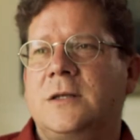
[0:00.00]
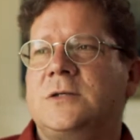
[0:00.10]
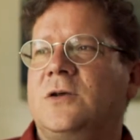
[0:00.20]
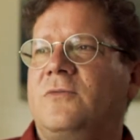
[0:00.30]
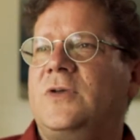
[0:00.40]

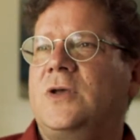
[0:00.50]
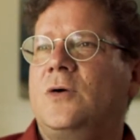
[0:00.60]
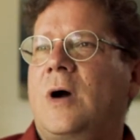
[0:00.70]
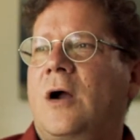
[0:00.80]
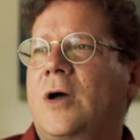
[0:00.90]
to
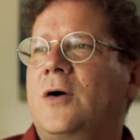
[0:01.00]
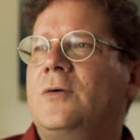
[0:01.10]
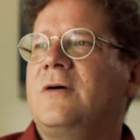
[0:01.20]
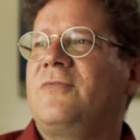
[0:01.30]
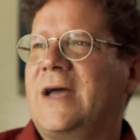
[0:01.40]
view our
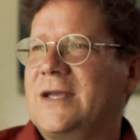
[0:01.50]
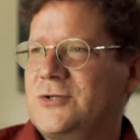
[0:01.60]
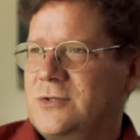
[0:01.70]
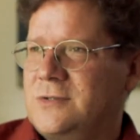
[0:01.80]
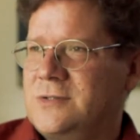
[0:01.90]
own
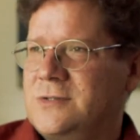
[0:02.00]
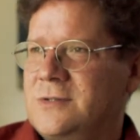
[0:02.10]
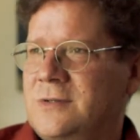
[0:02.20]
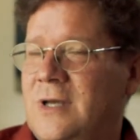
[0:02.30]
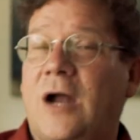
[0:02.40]
affections,
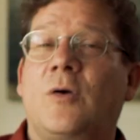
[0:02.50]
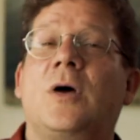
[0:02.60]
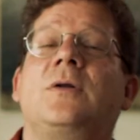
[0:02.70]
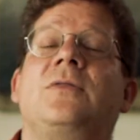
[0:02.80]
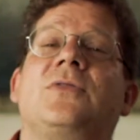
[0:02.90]
our
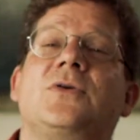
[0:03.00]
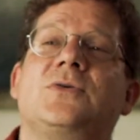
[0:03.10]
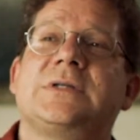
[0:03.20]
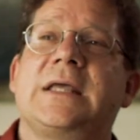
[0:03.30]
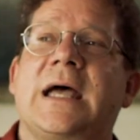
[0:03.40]
own
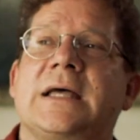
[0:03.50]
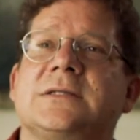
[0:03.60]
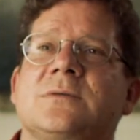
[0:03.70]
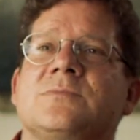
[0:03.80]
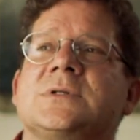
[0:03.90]

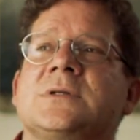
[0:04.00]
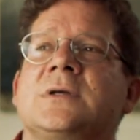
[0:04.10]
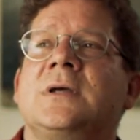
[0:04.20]
enthusiasms,